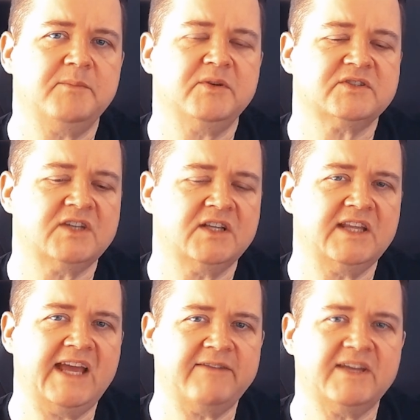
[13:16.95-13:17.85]
but
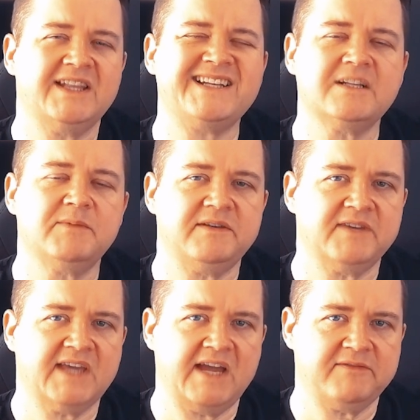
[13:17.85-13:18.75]
certainly having a little bit
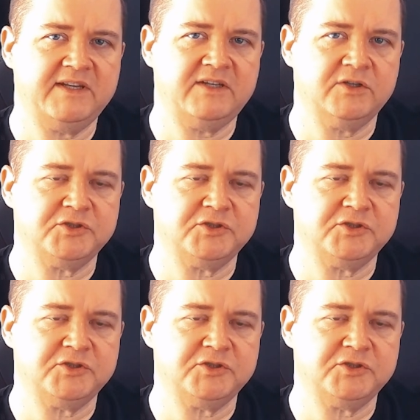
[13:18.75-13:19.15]
of a caffeine